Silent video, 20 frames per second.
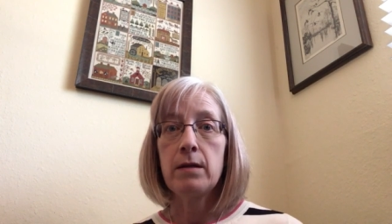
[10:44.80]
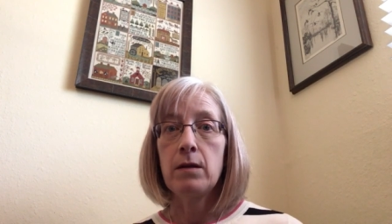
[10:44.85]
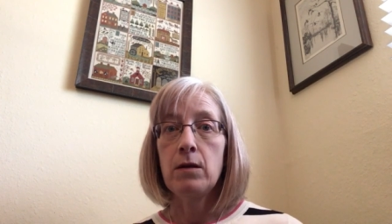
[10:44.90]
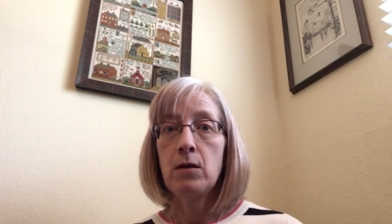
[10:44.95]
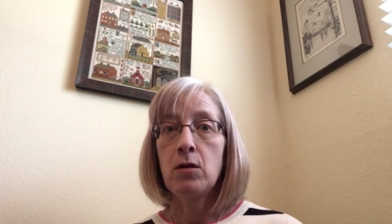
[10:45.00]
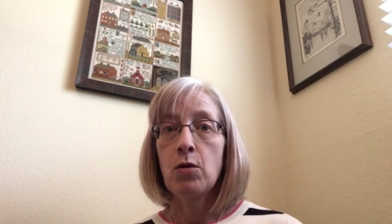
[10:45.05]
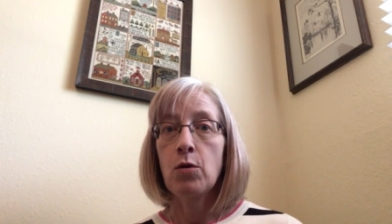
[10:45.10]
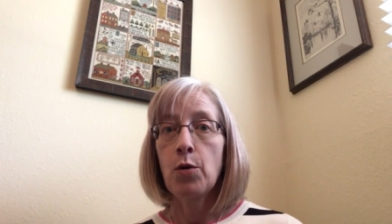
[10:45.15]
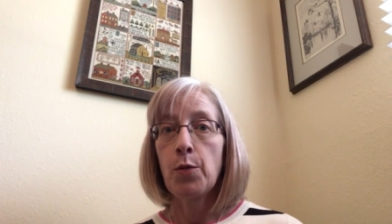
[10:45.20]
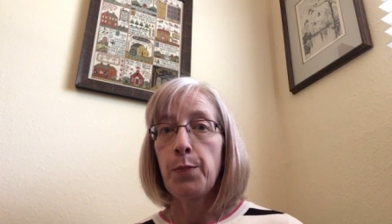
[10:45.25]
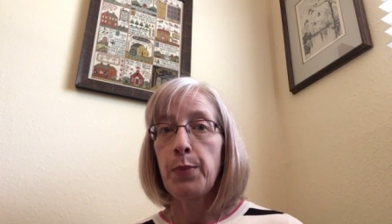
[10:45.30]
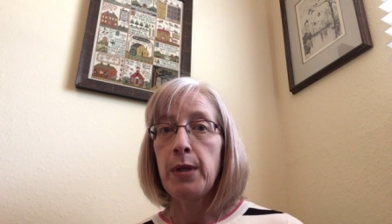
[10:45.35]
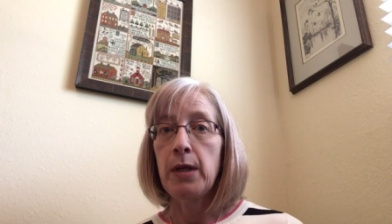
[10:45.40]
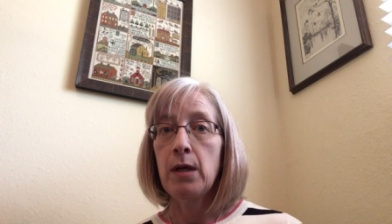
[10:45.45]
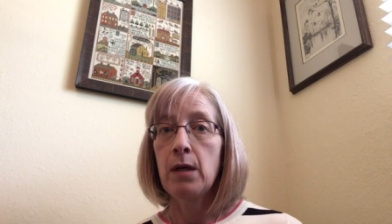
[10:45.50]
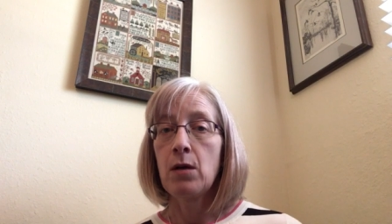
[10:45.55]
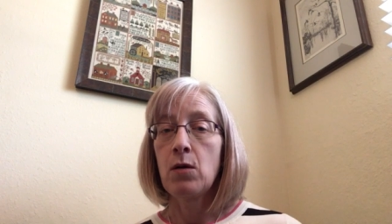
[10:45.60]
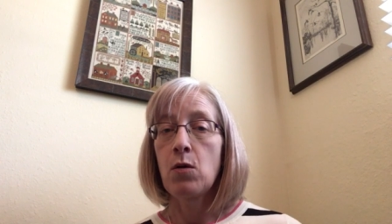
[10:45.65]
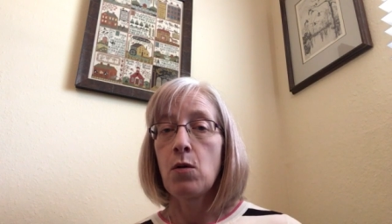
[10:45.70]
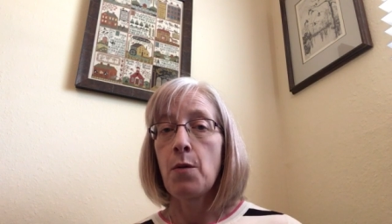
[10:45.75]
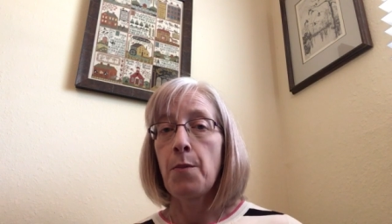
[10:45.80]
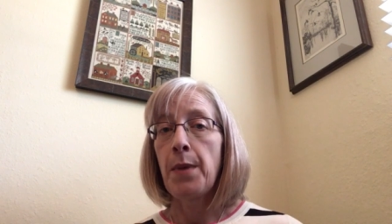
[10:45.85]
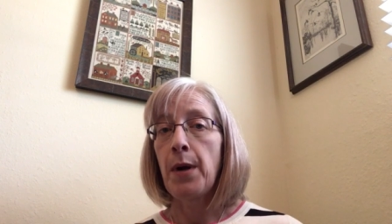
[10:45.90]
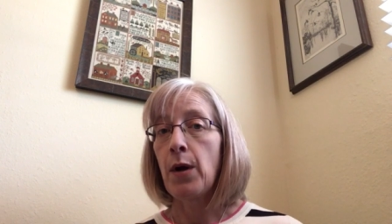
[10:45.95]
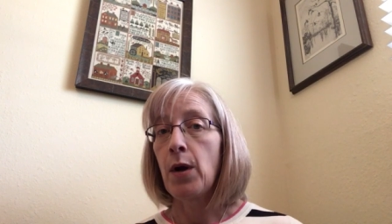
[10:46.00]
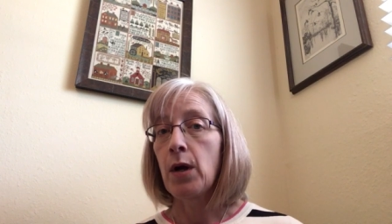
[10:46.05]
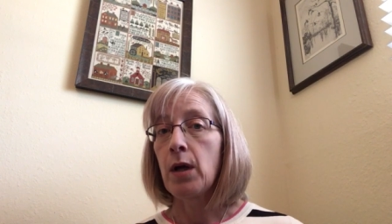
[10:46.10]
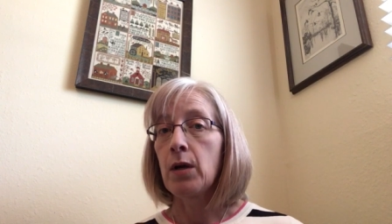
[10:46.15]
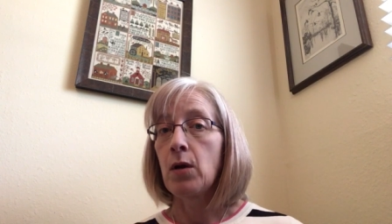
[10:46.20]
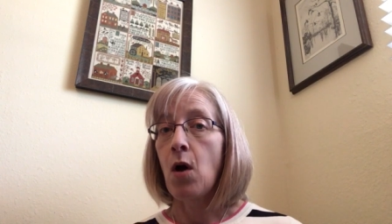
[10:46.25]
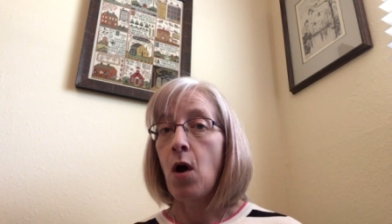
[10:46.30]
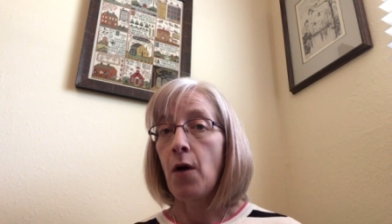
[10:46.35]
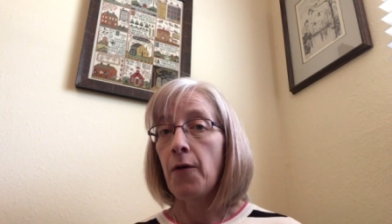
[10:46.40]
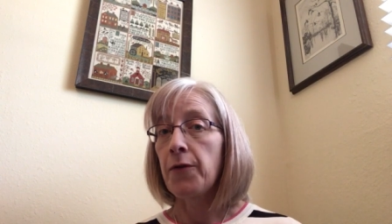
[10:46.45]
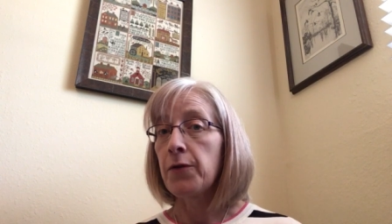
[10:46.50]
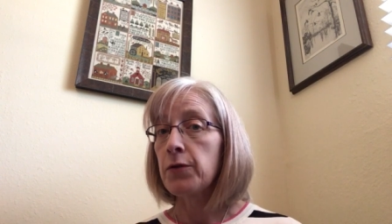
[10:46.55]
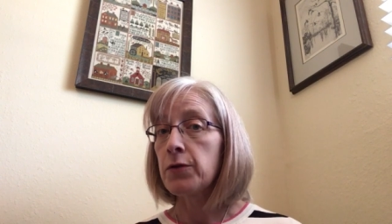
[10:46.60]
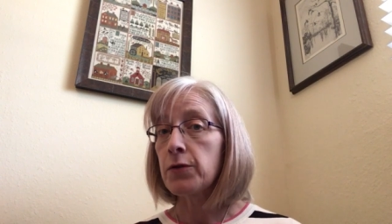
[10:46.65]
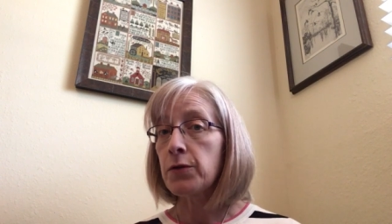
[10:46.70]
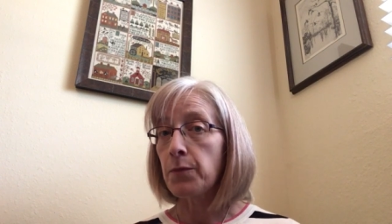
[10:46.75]
European or American
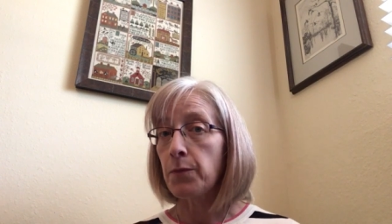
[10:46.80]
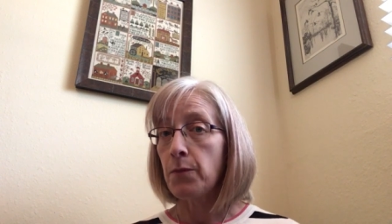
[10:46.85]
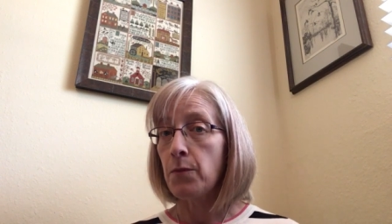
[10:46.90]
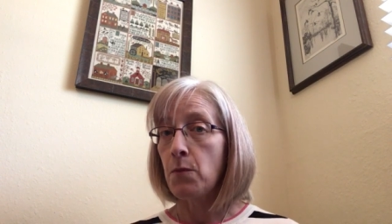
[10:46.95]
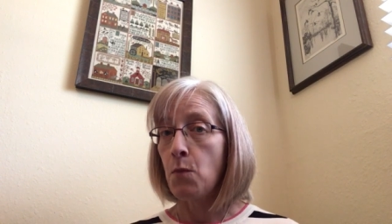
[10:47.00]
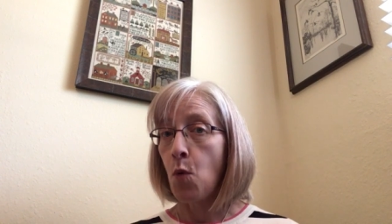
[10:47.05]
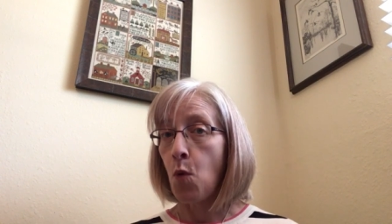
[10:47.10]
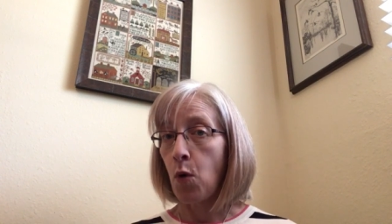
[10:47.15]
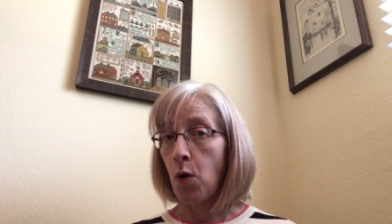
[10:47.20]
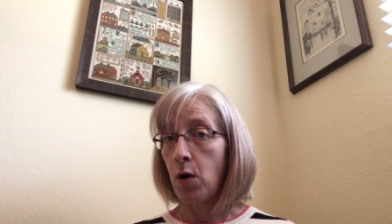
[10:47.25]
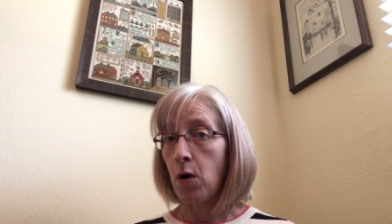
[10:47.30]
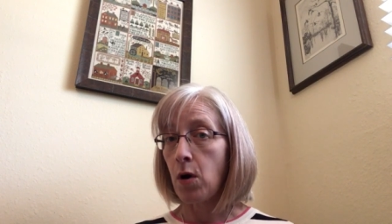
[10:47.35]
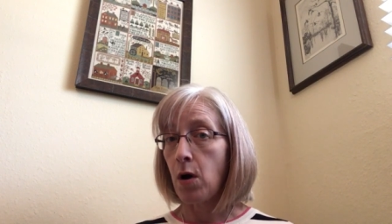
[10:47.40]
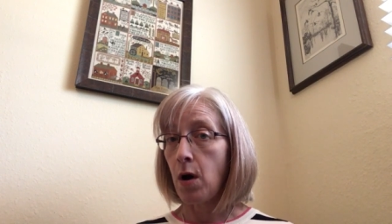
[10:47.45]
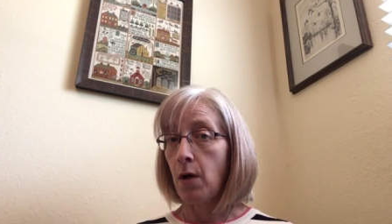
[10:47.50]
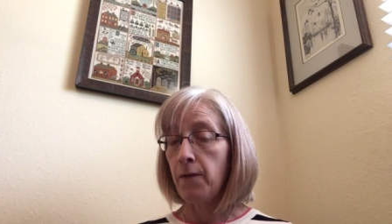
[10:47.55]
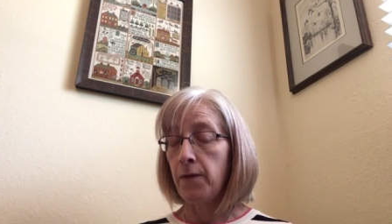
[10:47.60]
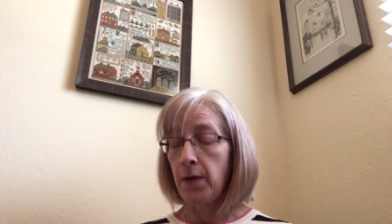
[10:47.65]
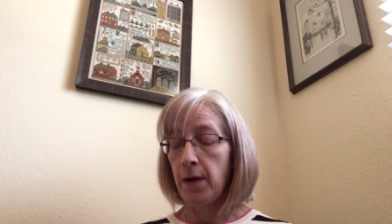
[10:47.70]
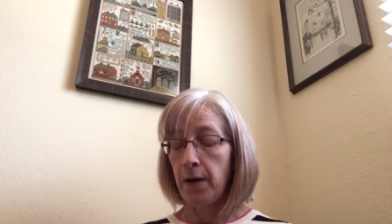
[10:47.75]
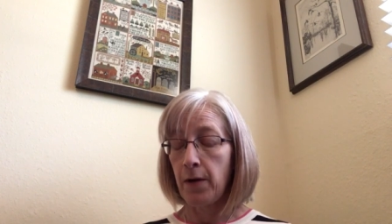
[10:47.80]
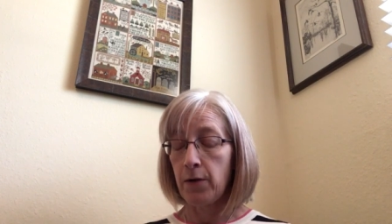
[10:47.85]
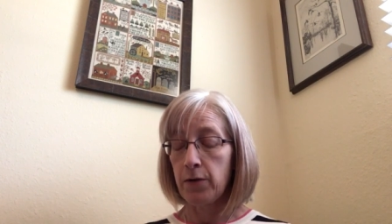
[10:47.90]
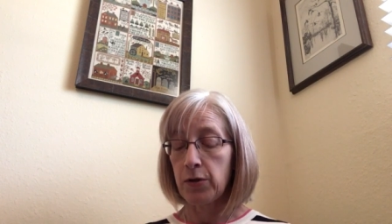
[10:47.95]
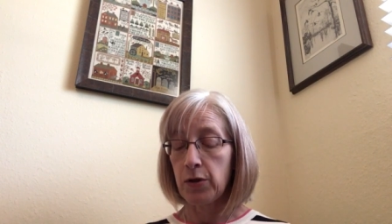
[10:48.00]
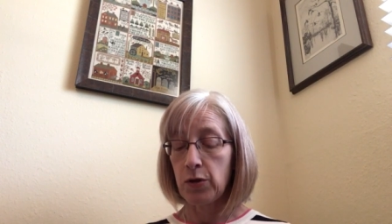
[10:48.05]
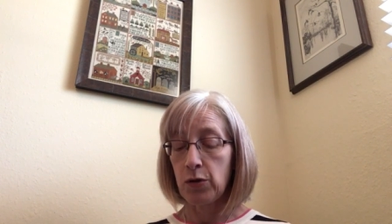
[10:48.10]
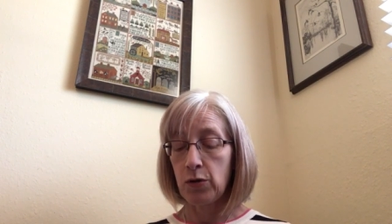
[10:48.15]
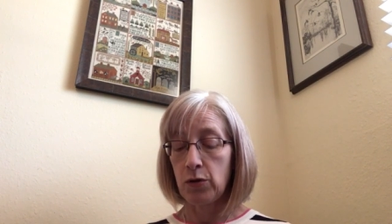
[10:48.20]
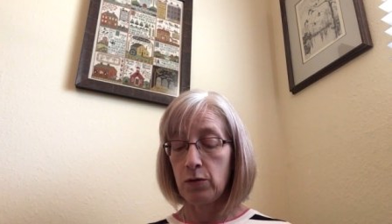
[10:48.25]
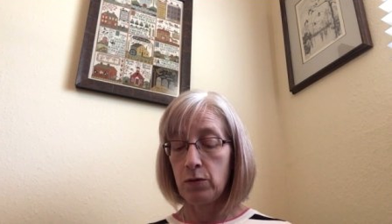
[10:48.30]
authors, more of those